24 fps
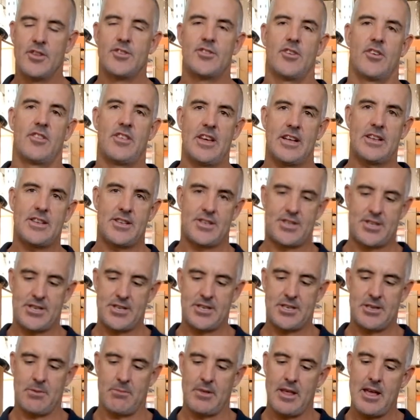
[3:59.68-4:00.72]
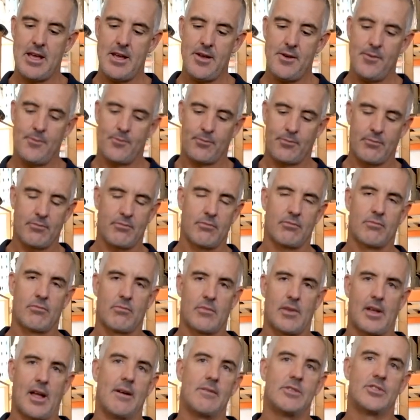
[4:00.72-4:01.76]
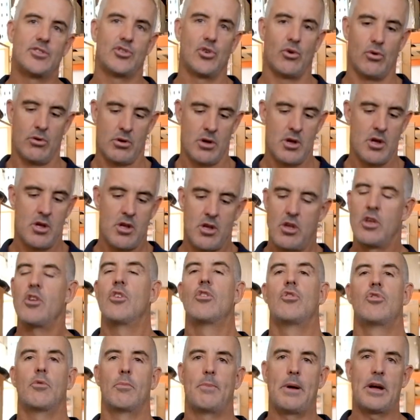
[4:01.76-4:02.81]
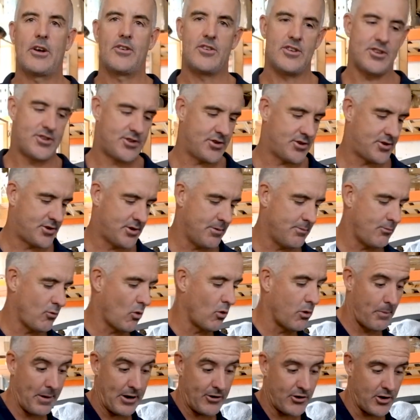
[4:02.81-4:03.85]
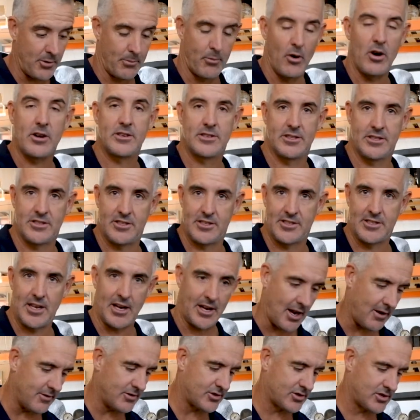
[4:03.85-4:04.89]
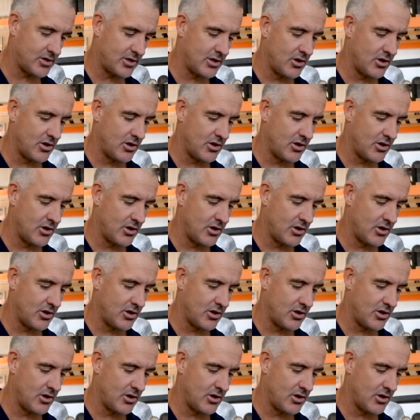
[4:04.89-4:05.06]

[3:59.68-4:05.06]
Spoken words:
So that system there covers your battery system, or the battery box I should say, covers